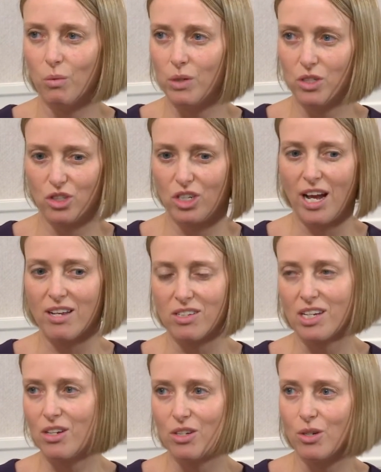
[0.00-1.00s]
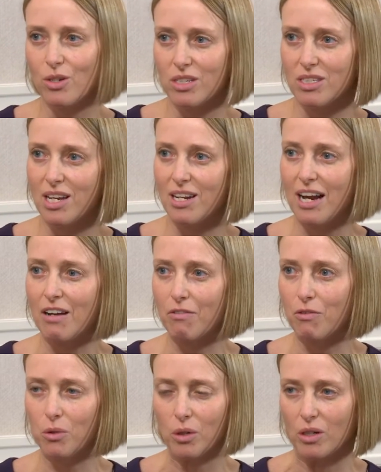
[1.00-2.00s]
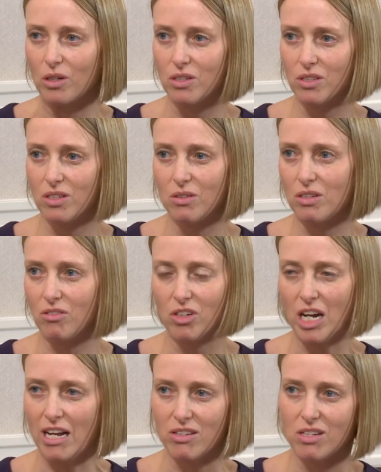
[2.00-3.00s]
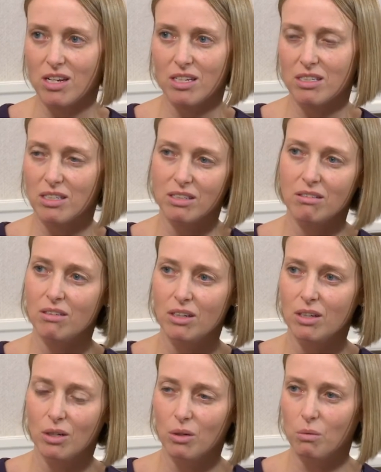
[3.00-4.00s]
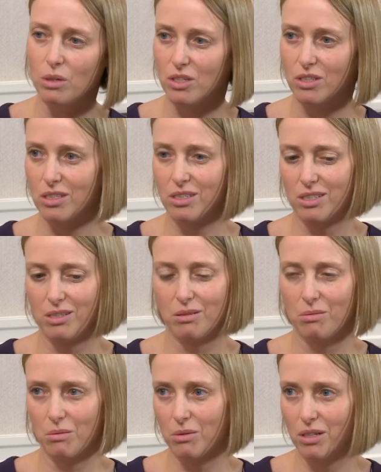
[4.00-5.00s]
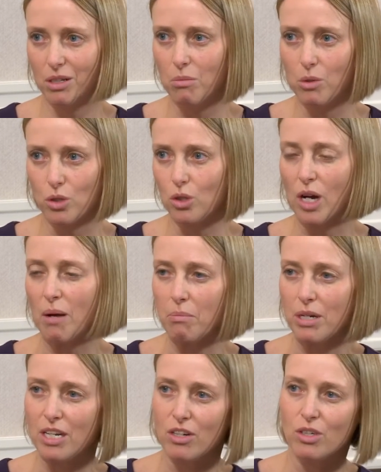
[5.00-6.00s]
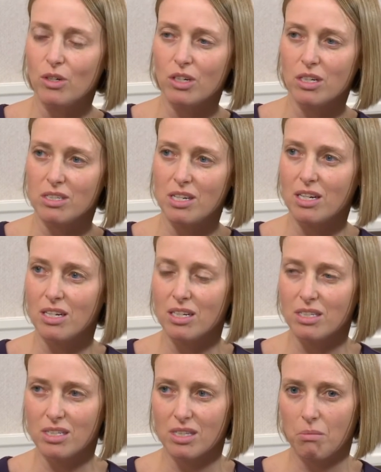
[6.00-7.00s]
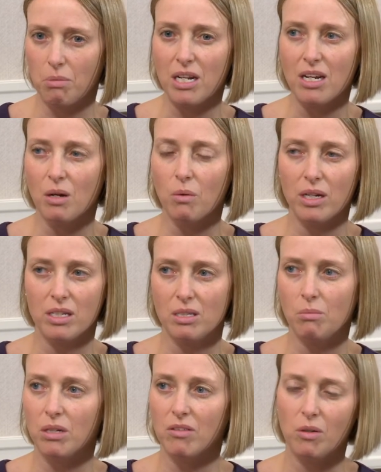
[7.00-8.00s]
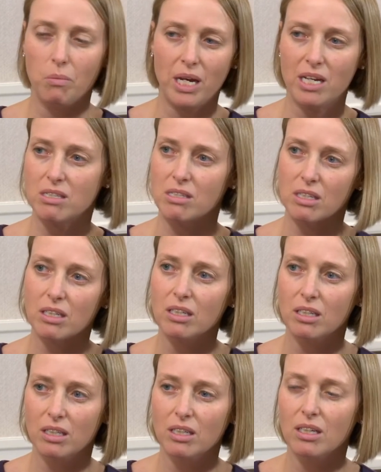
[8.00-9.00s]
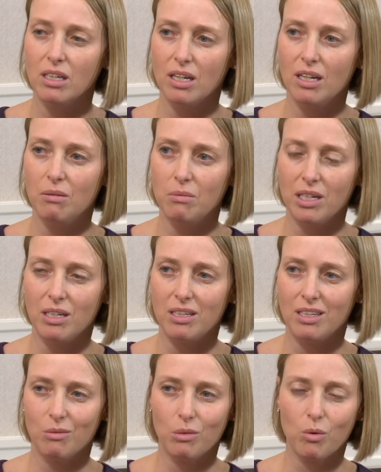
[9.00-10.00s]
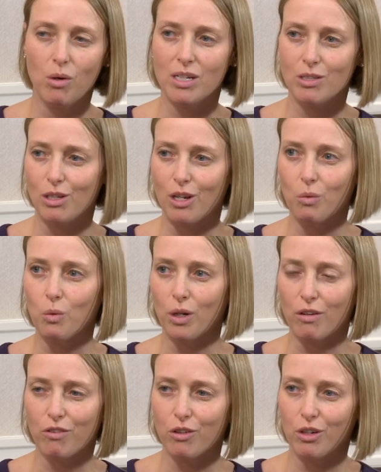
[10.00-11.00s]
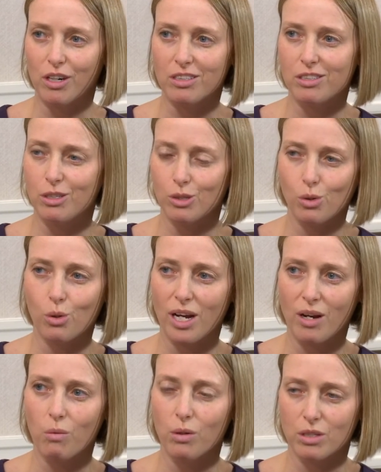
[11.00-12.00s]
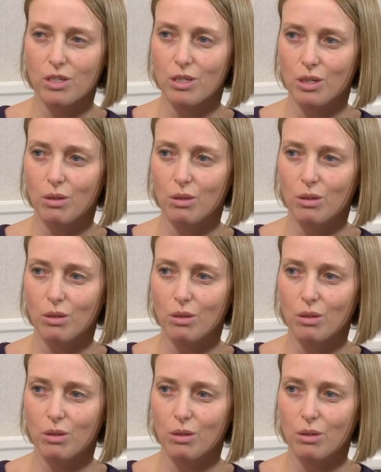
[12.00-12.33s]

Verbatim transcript: which assay are you going to send out for? Because there are different assays, and which commercial company are you going to send it? The PD-L1 is a bit of a mess. And it requires a lot of work for us to sort out what to